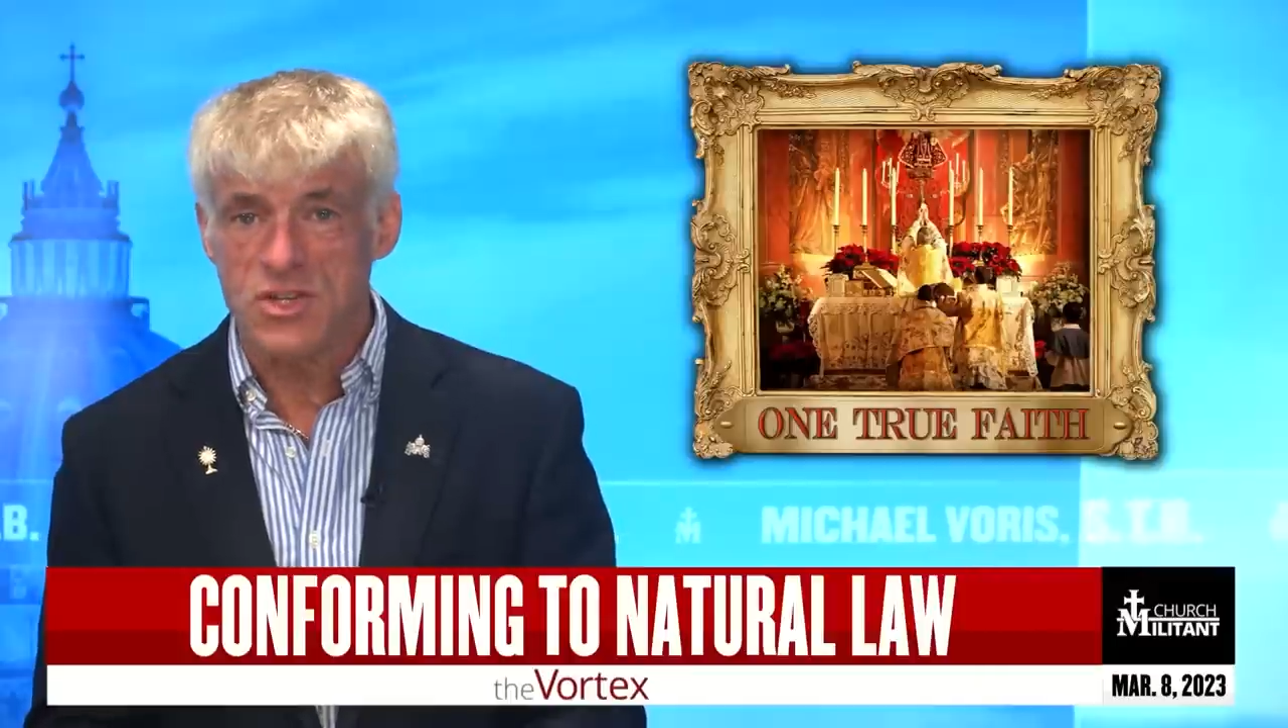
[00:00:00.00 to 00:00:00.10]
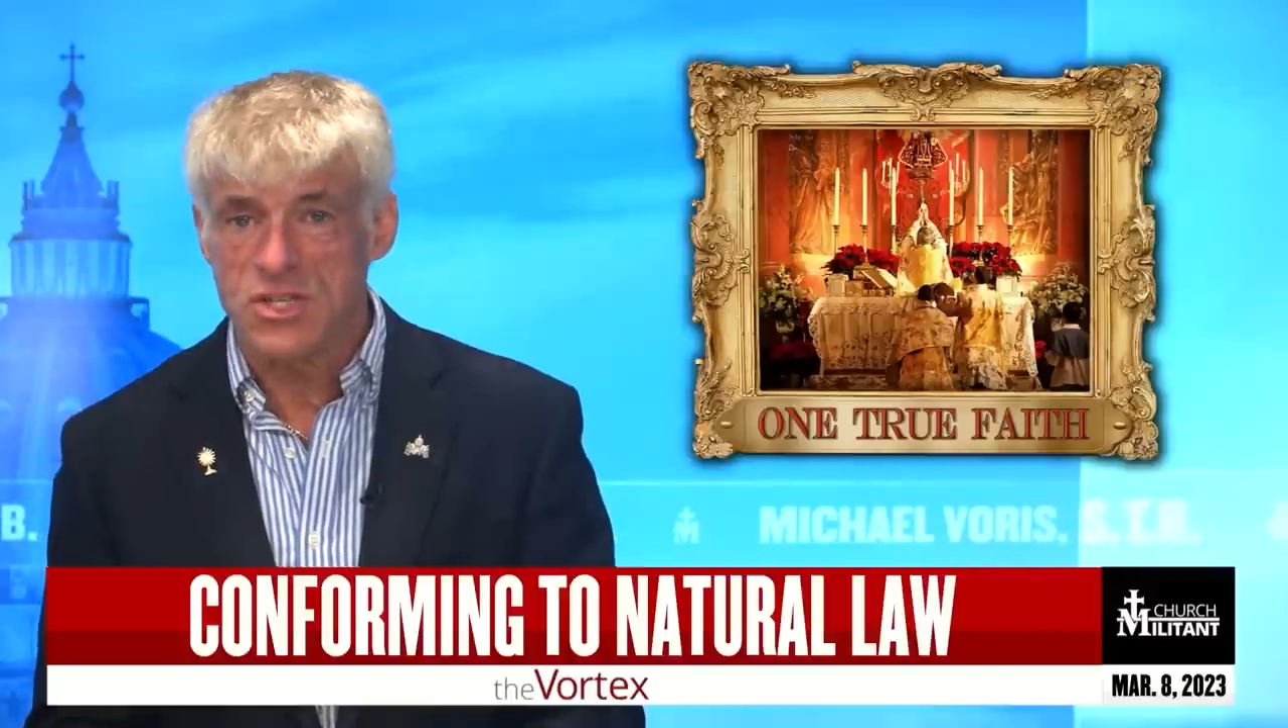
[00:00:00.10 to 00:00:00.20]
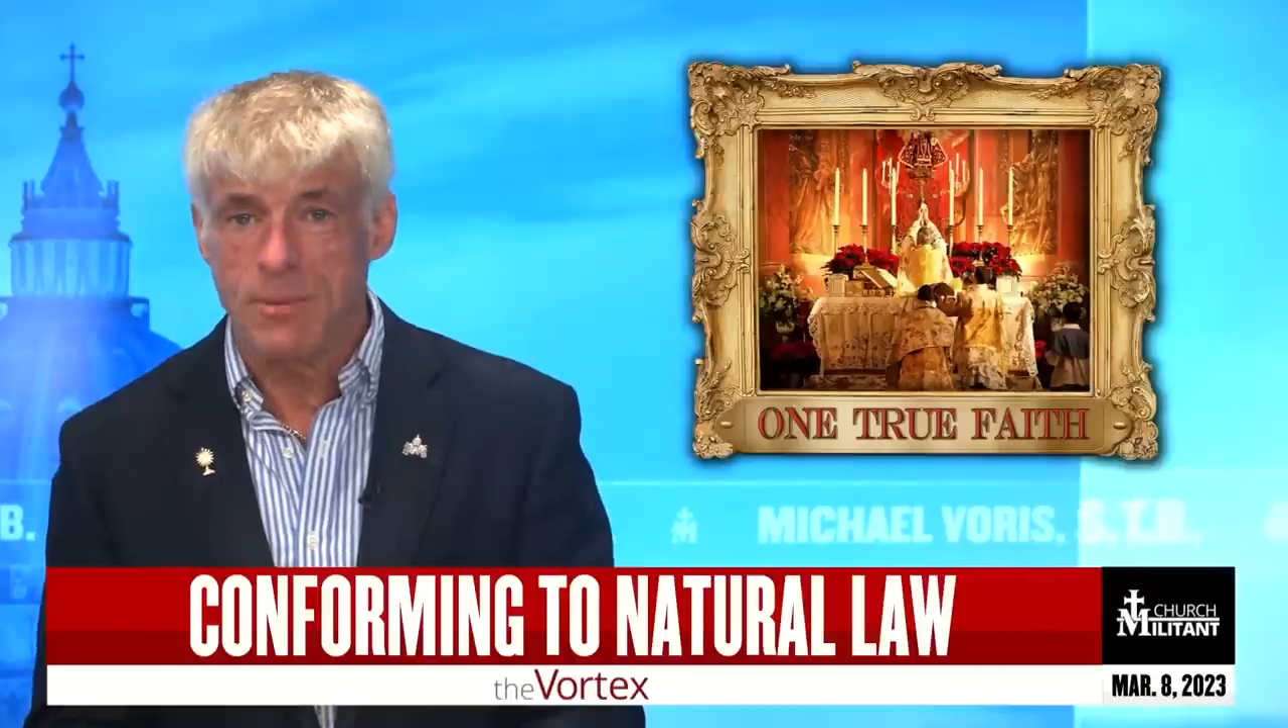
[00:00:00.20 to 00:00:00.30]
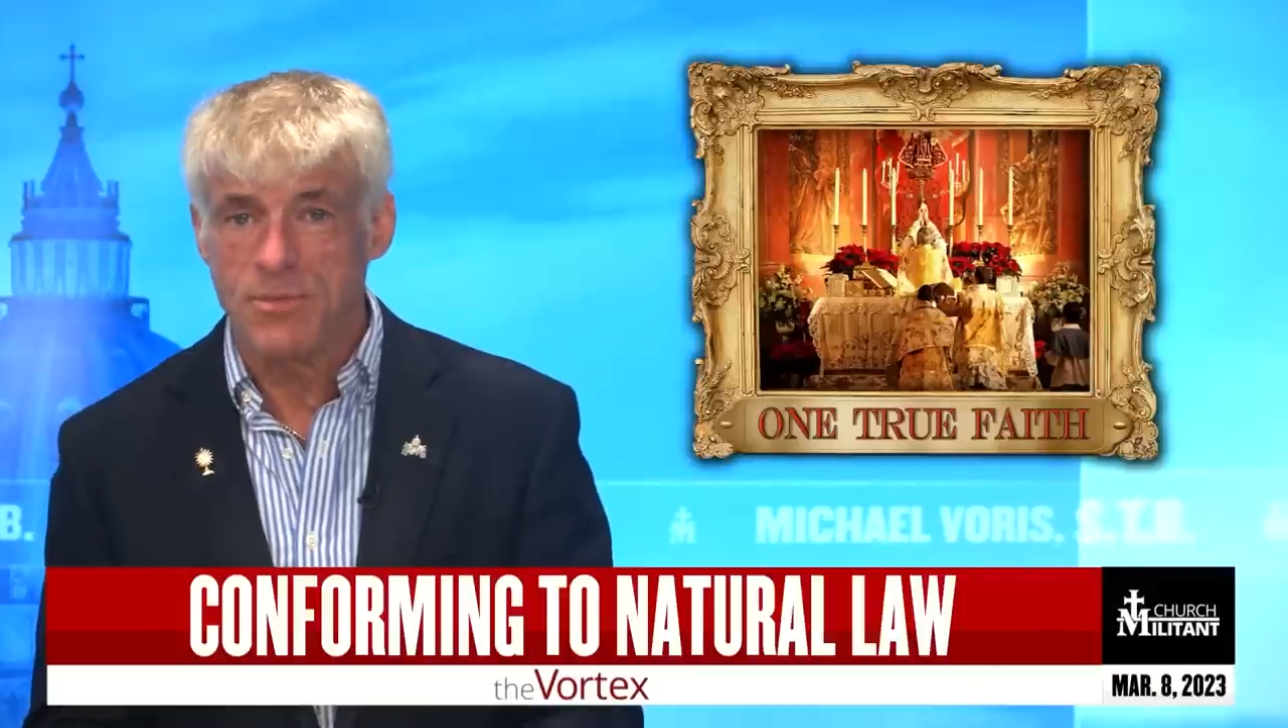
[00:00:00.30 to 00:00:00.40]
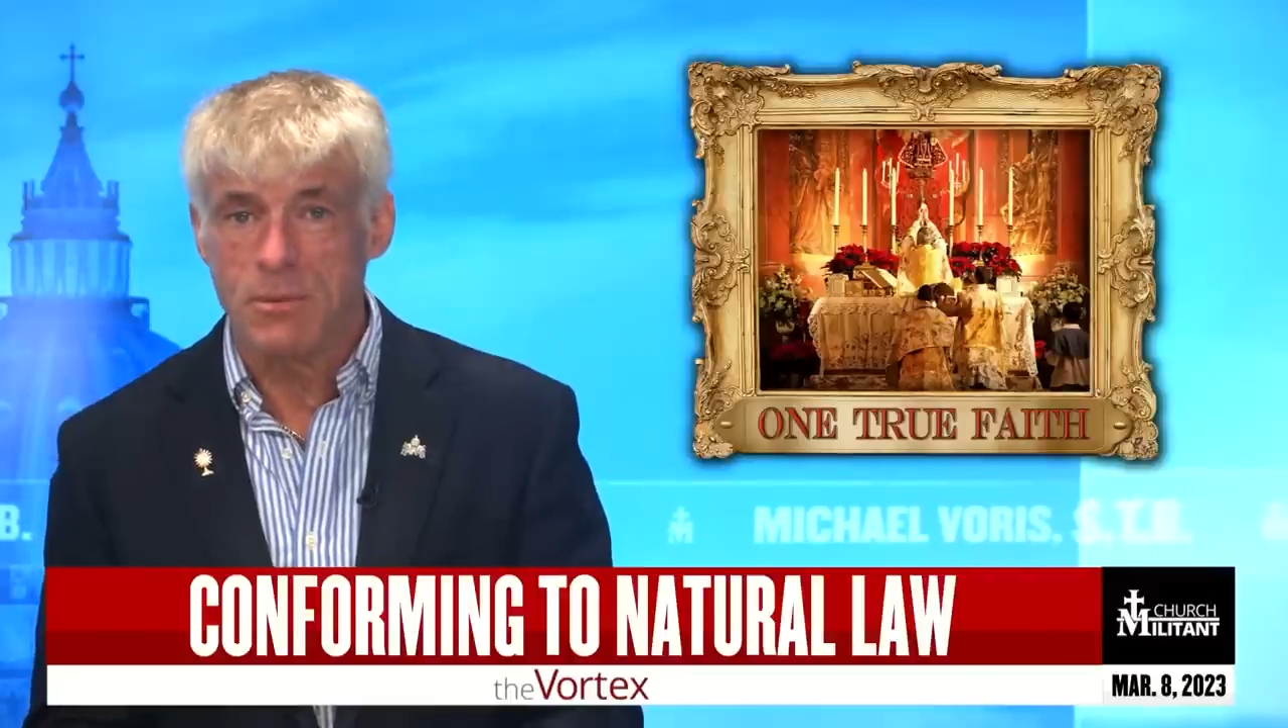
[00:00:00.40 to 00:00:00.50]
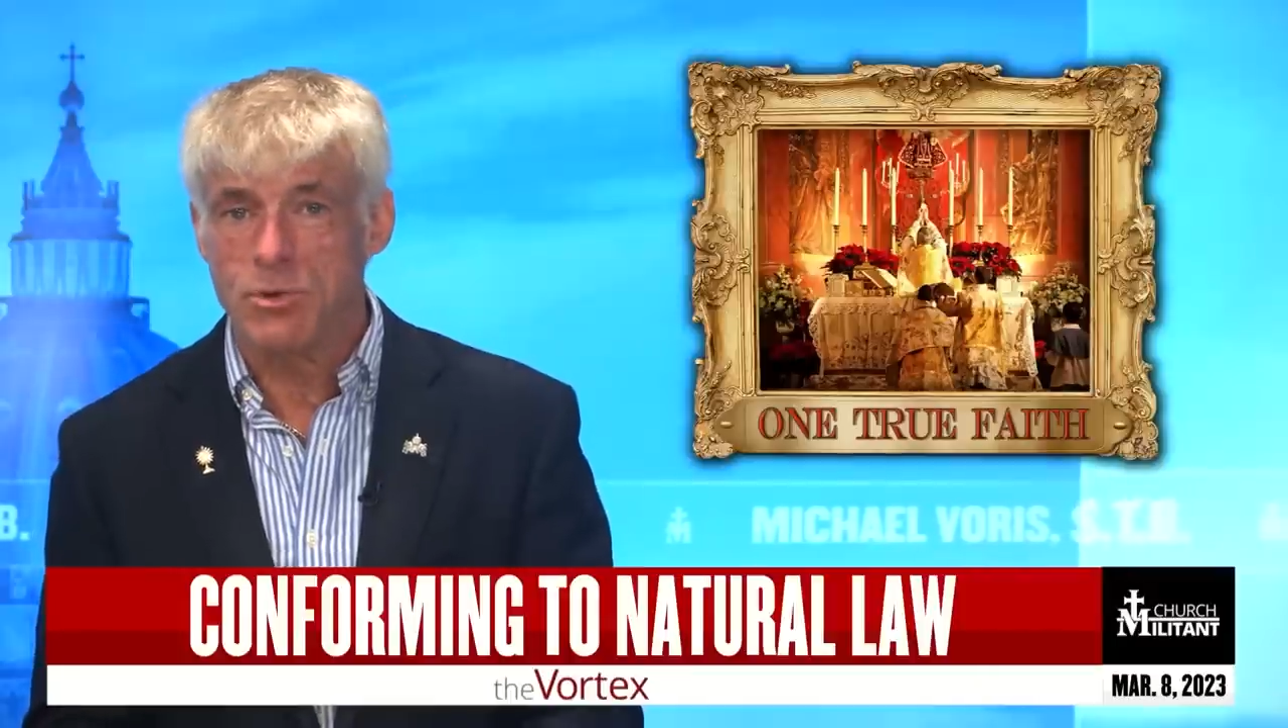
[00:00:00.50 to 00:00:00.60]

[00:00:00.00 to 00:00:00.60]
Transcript: as something